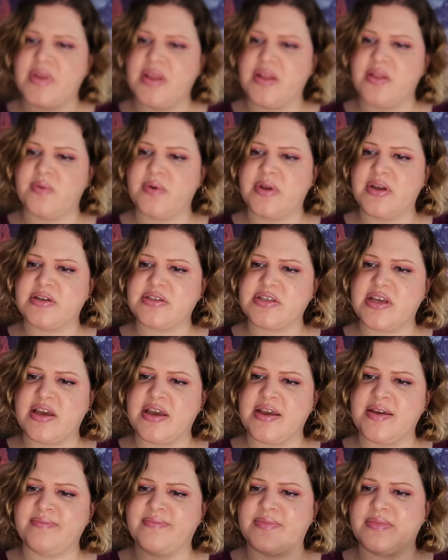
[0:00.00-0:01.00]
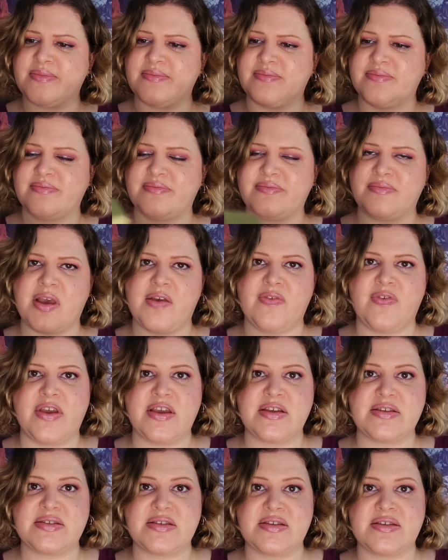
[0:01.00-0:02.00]
In the winter time, my
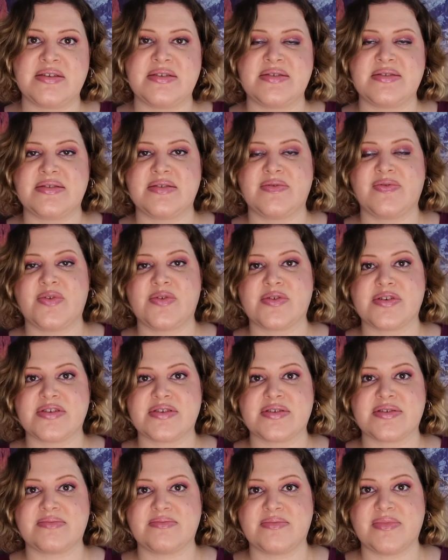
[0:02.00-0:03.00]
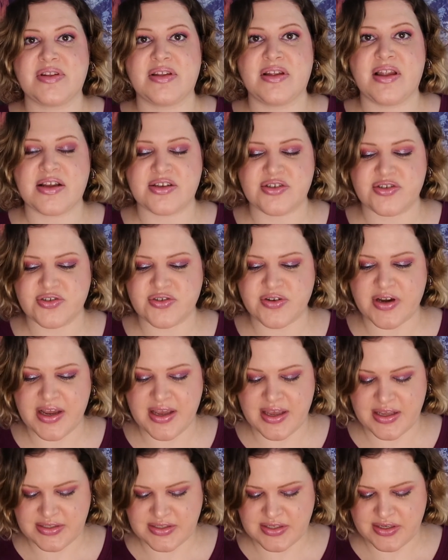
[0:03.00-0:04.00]
face is, of course, a little extra
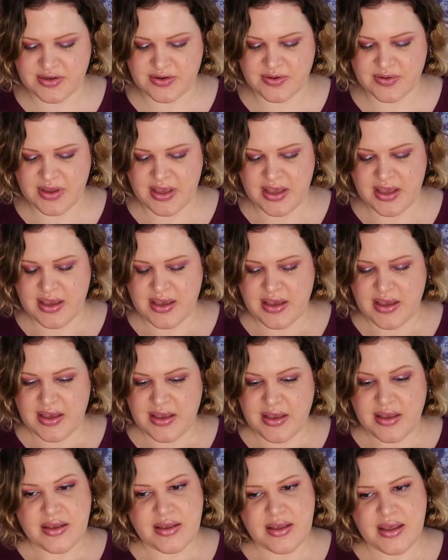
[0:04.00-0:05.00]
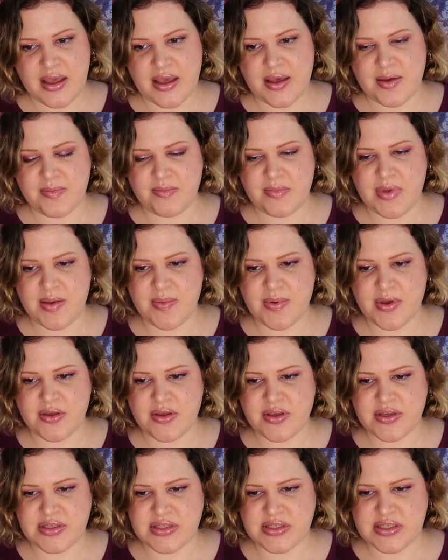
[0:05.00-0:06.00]
dry, so yeah, maybe I'll
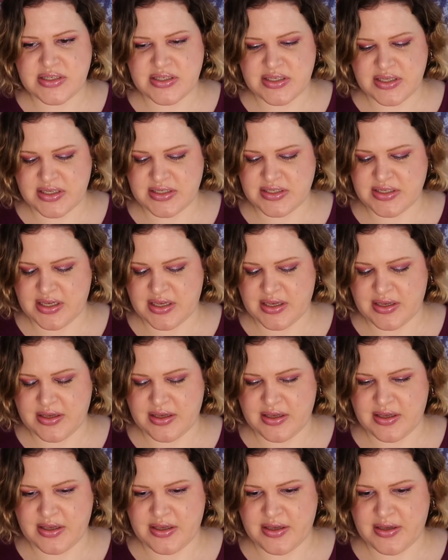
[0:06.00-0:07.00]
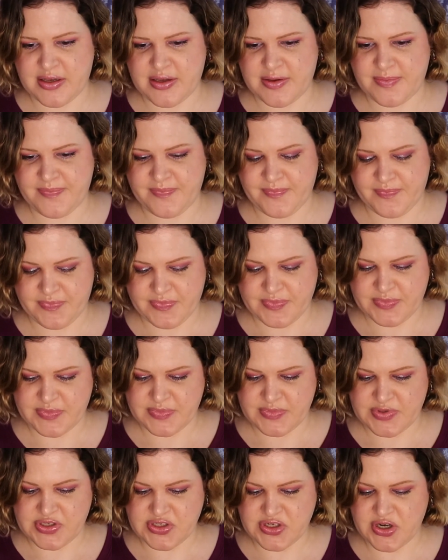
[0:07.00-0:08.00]
use this as a
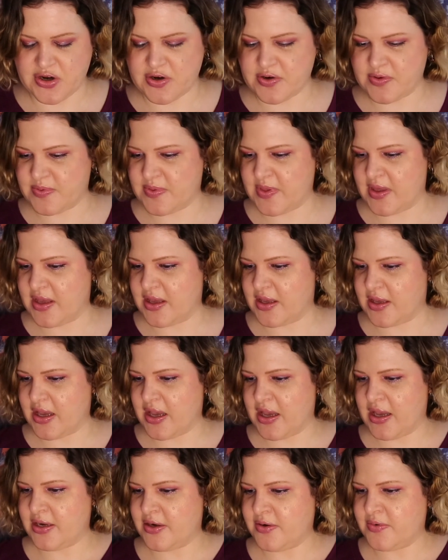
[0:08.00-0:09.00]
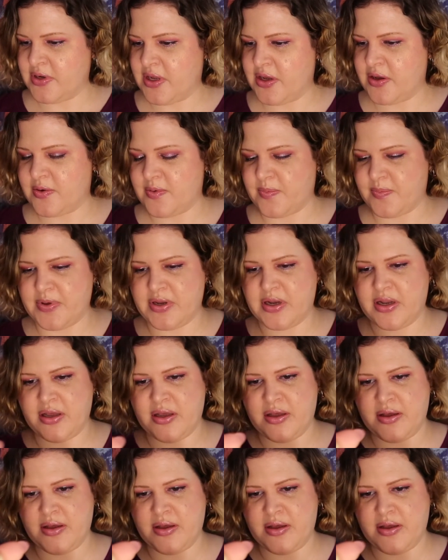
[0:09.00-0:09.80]
start thing. I don't know, but